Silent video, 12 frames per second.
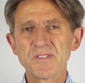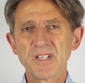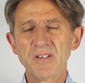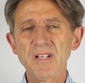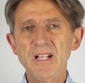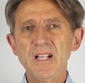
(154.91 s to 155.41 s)

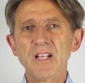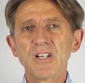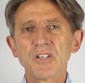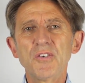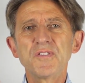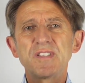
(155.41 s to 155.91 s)
So
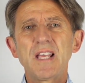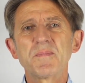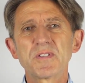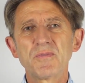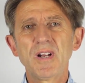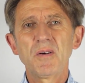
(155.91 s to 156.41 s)

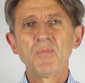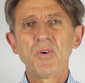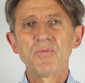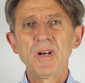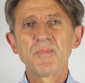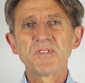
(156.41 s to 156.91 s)
concepts around
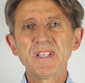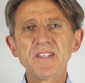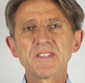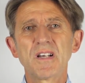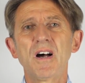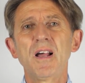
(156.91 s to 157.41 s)
what
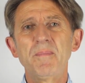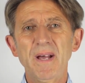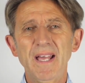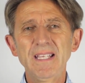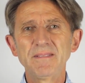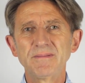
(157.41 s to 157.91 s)
represents high
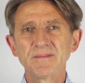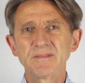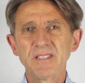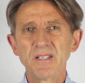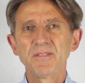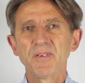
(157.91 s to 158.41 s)
pay,
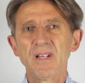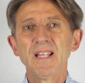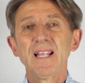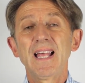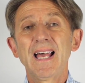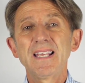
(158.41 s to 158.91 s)
for
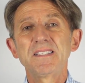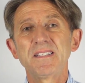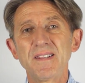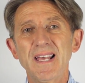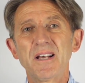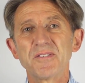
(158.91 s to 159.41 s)

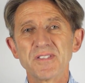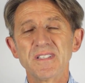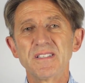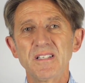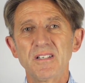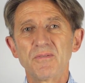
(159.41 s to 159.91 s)

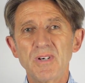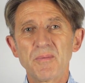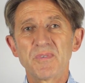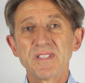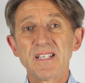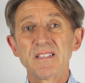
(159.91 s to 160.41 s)
80,000
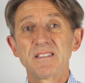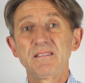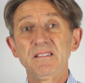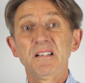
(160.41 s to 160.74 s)
represents,